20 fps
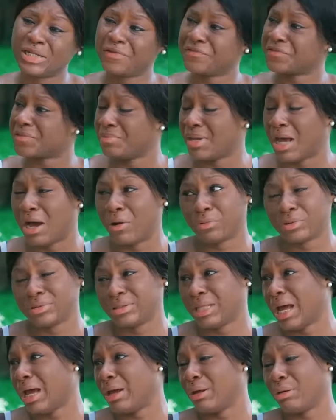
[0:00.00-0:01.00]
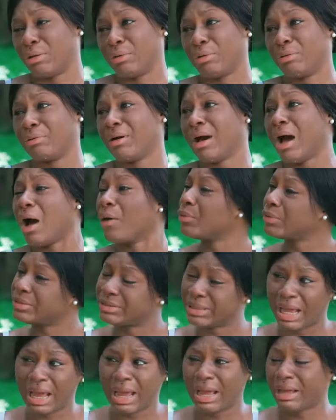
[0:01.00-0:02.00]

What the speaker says: leaves me, I will die. I will die.